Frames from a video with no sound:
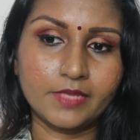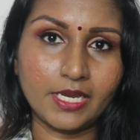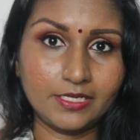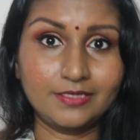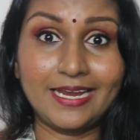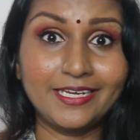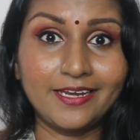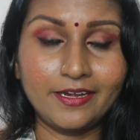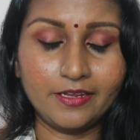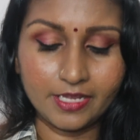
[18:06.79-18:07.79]
it's
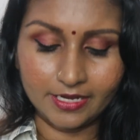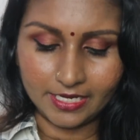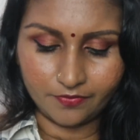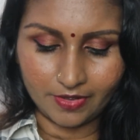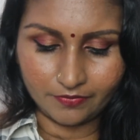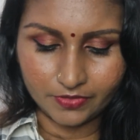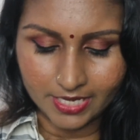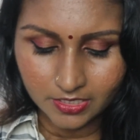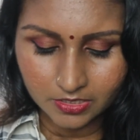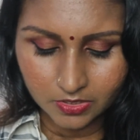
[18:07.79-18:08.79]
99 ringgit 95
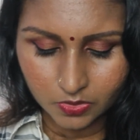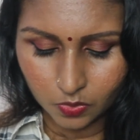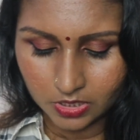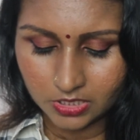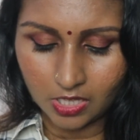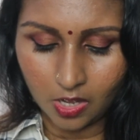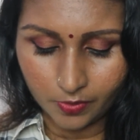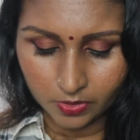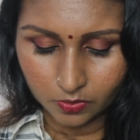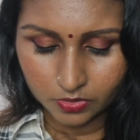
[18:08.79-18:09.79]
cents so this is how
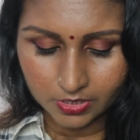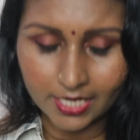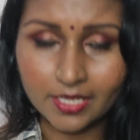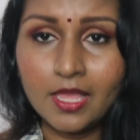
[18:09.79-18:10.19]
it looks like